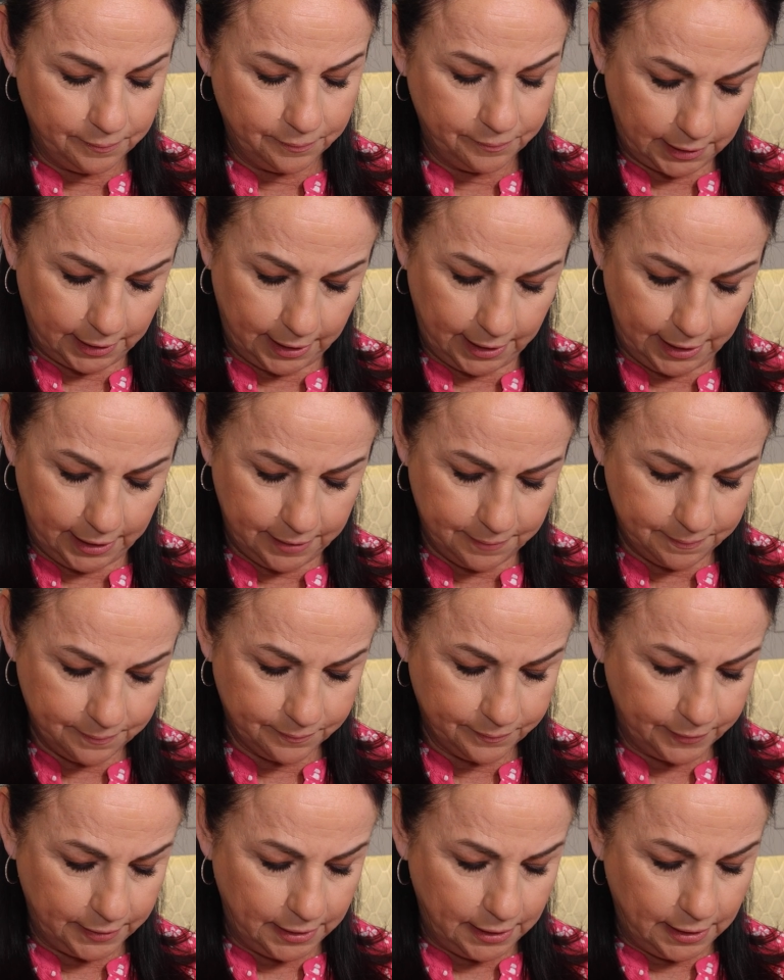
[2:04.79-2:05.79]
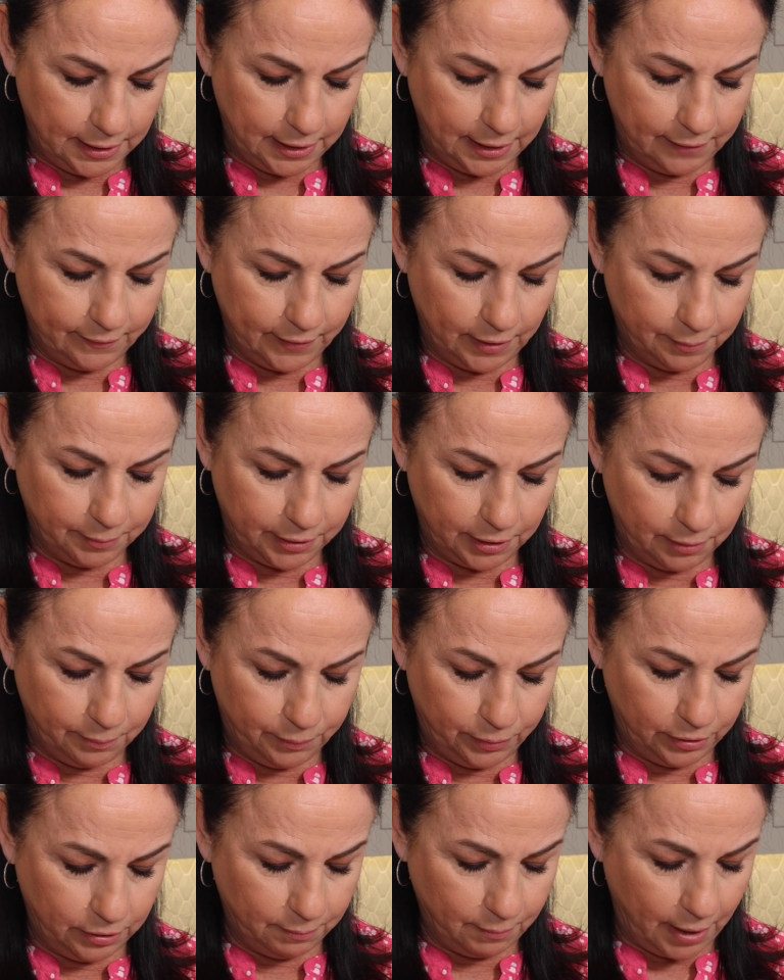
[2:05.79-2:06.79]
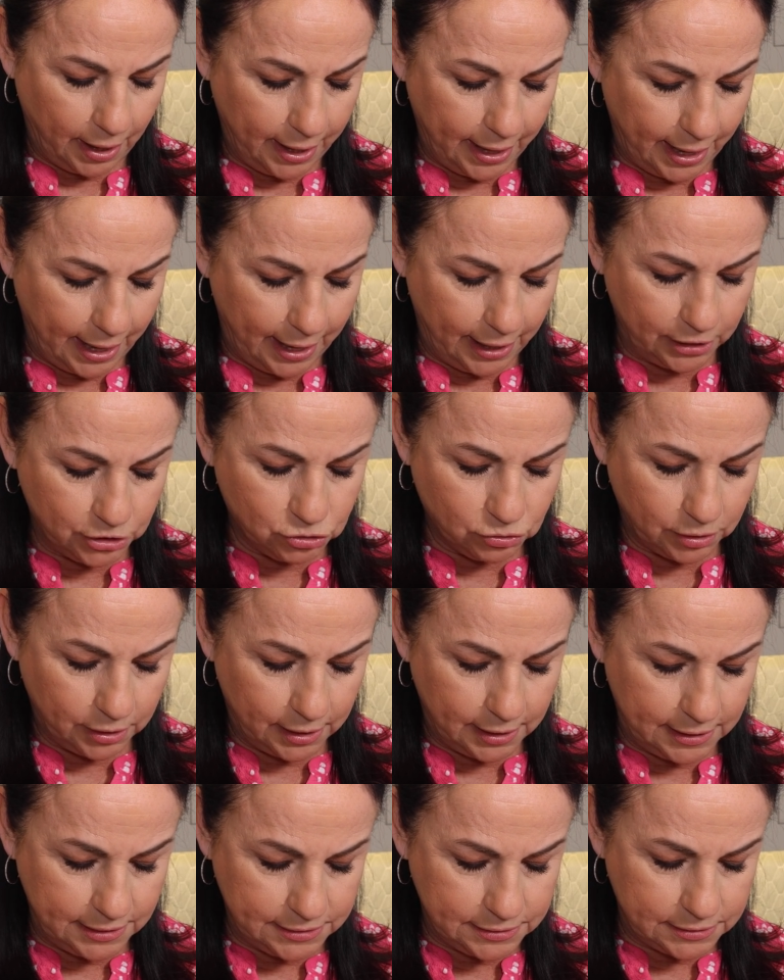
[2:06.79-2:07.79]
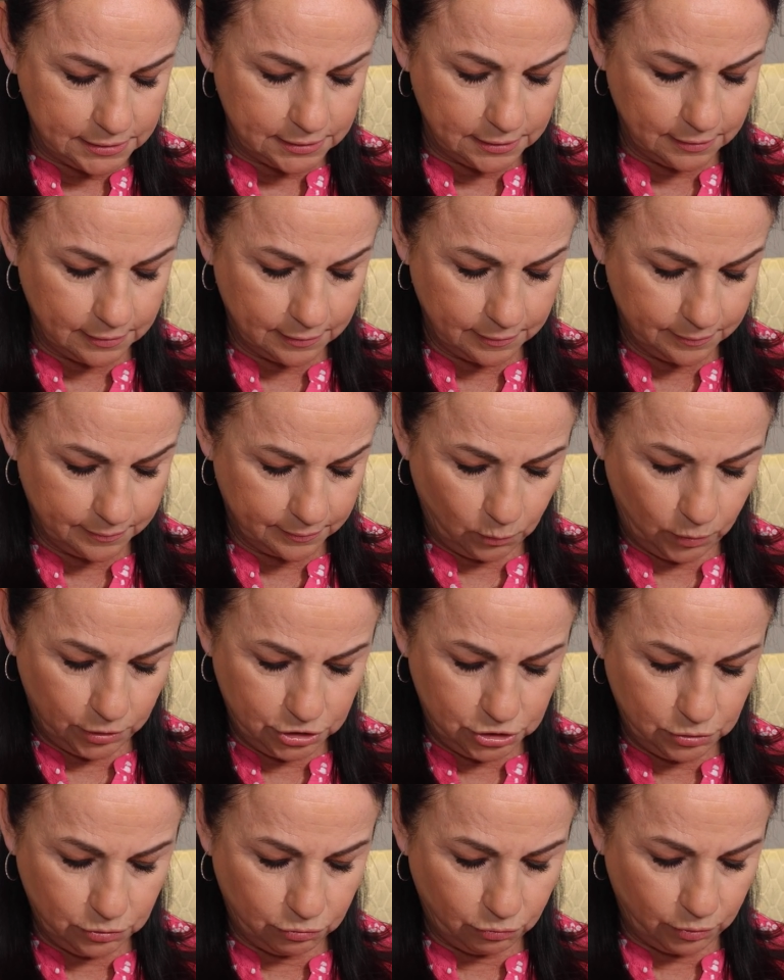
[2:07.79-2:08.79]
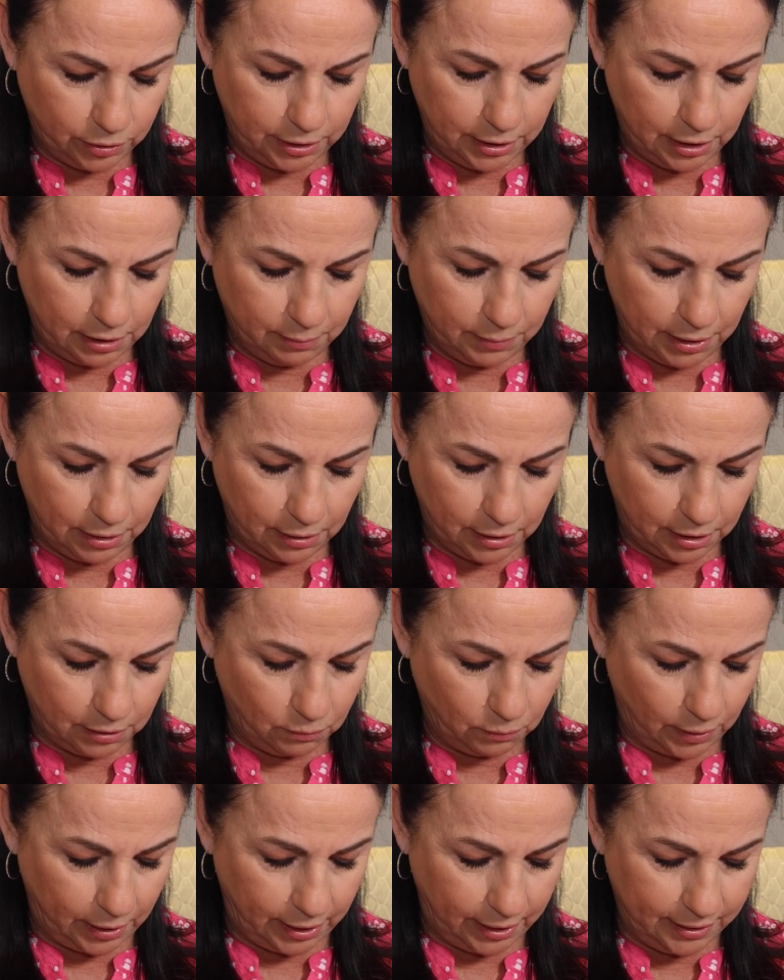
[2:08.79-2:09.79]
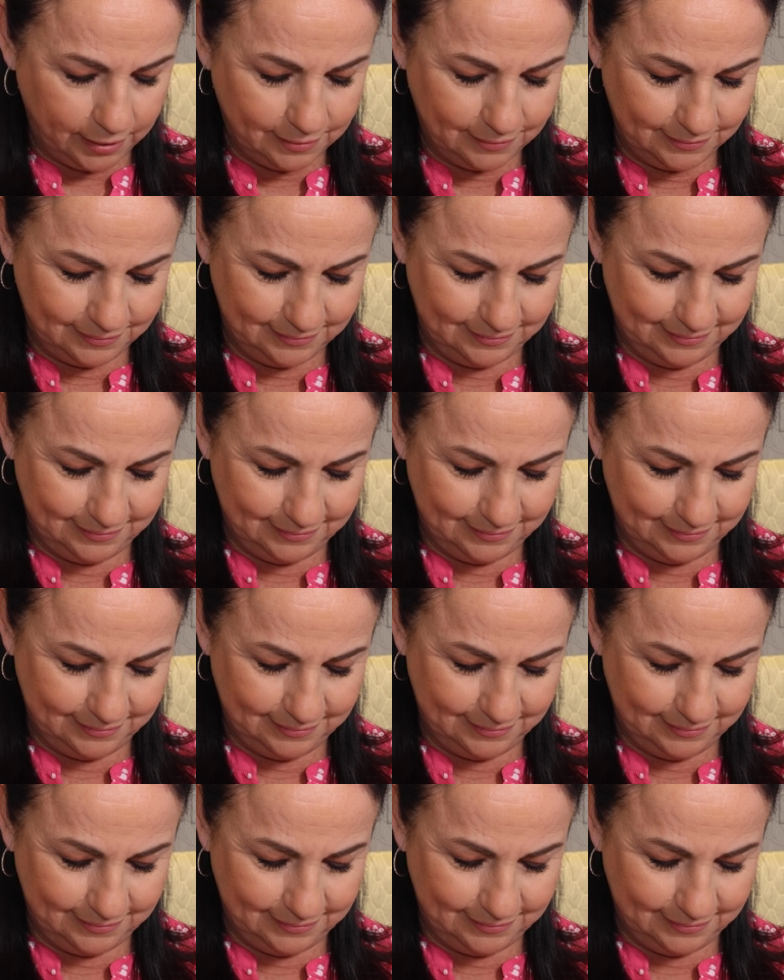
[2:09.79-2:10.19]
Okay. And then I'm going to put my address, 123 America Way.